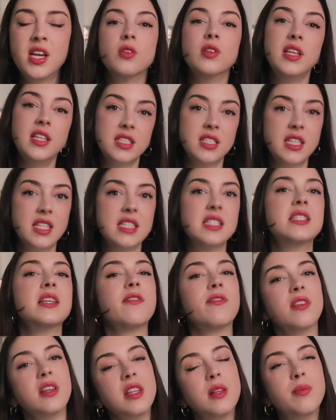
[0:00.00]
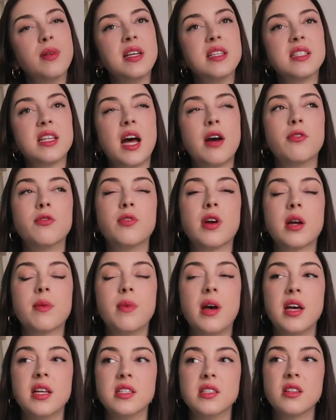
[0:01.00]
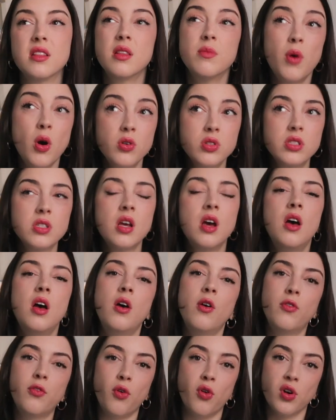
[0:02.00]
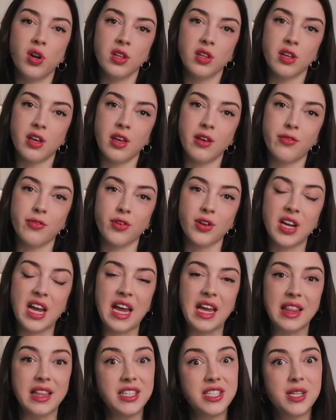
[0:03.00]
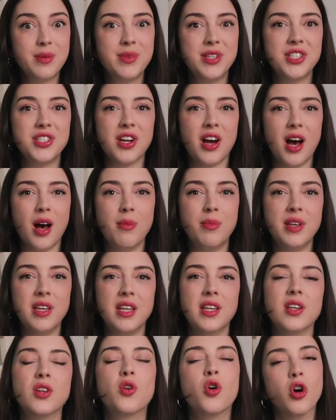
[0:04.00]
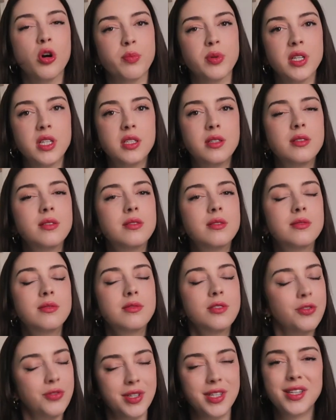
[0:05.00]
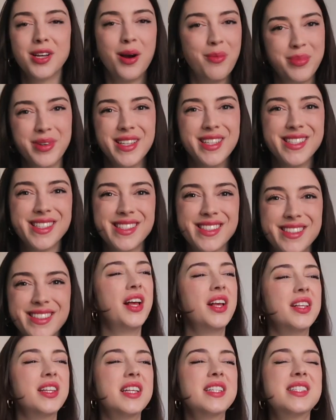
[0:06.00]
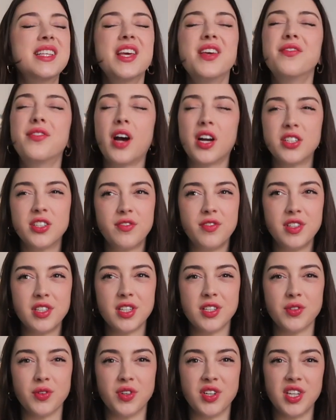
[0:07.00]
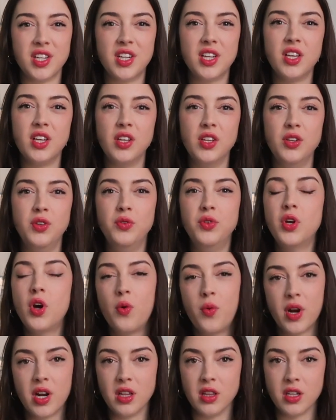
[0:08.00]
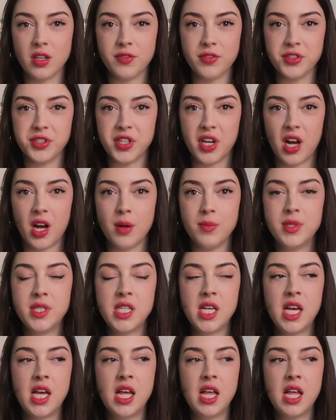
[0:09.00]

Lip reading: So LinkedIn is definitely the place that I would recommend the most for looking for a legitimate job in corporate Korean companies. Let's say you've got your visa sorted, you know where to look for jobs.